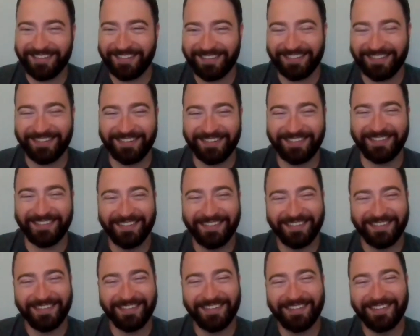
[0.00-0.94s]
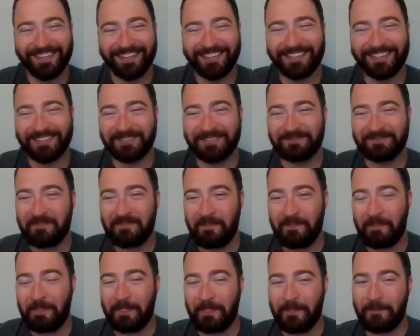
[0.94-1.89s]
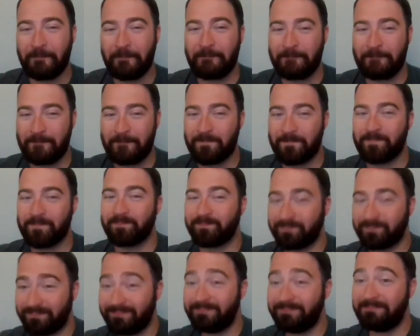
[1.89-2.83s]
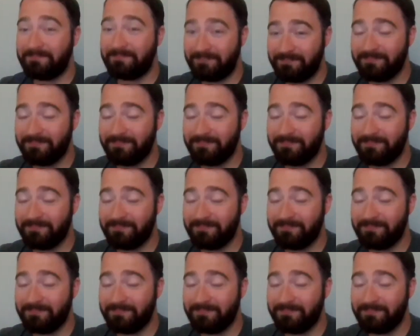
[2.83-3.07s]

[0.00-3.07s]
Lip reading: This person isn't speaking.